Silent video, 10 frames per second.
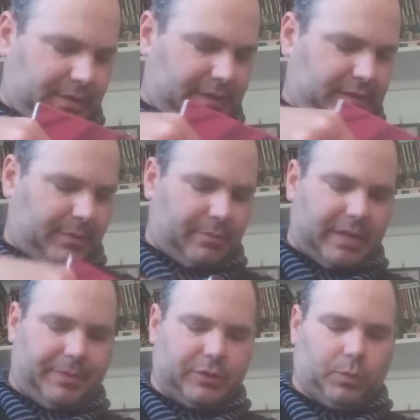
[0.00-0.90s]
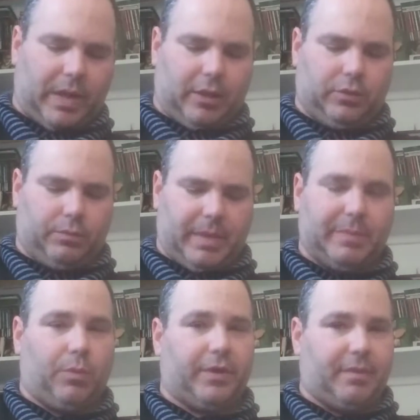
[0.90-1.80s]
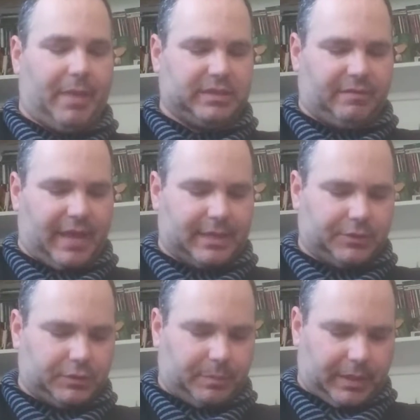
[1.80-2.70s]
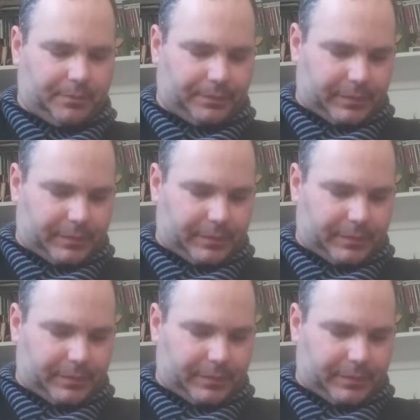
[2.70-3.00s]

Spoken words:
some other people as well, who maybe weren't the best of actors, but